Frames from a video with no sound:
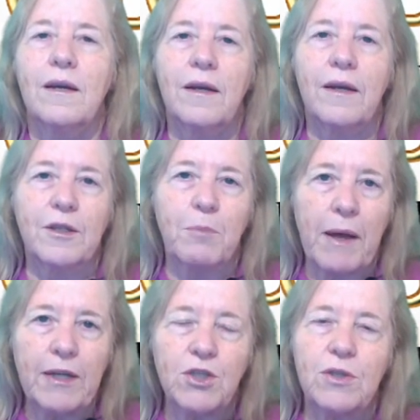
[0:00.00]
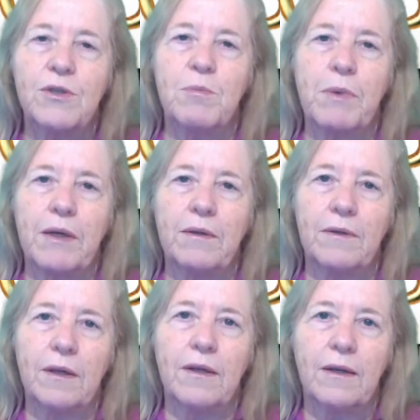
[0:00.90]
expansion spin,
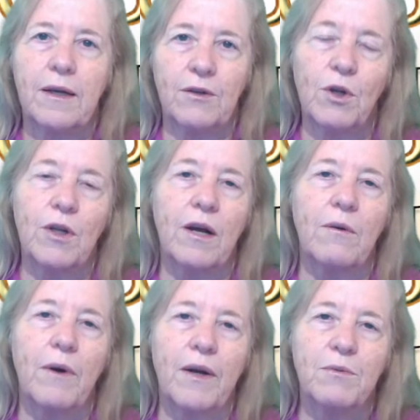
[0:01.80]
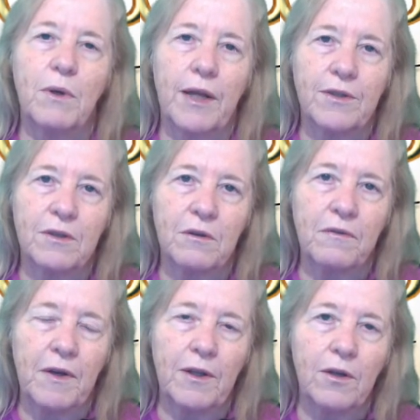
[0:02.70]
the counterclockwise, relates to the
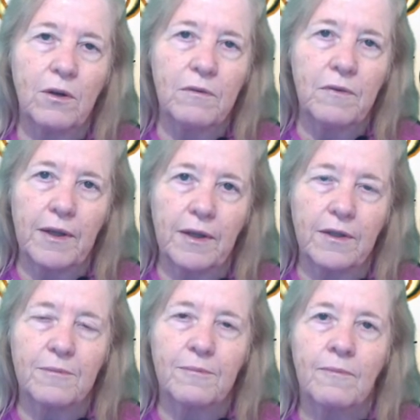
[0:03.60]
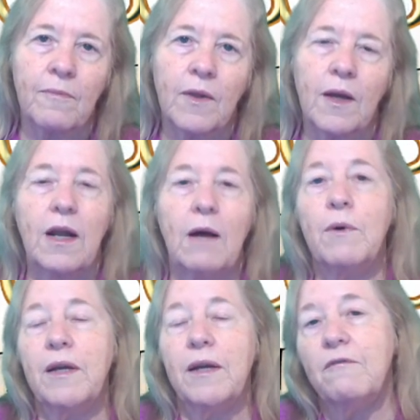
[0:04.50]
feeling good feelings. And I
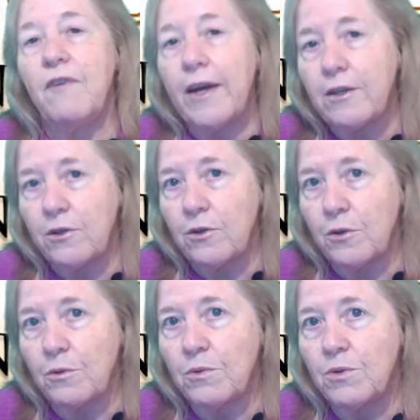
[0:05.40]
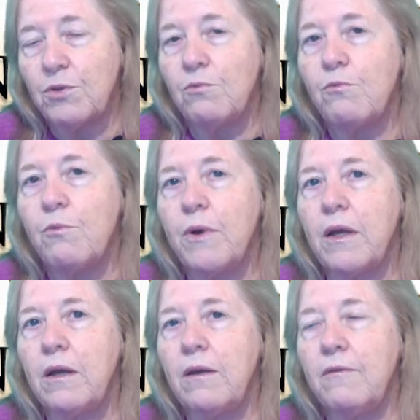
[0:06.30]
want to invite you to
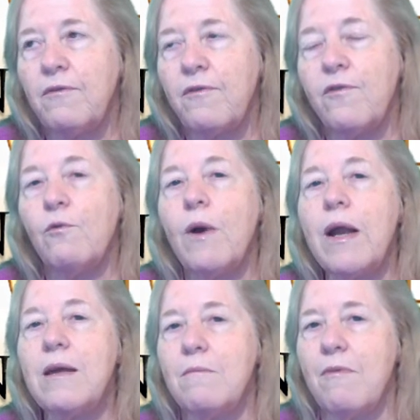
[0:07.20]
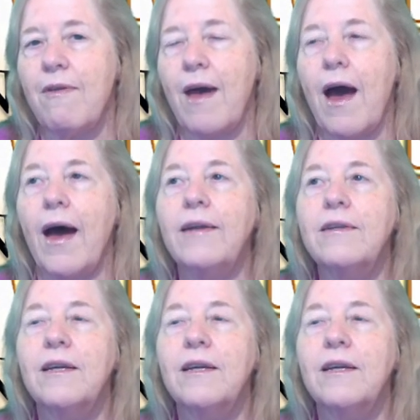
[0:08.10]
reframe that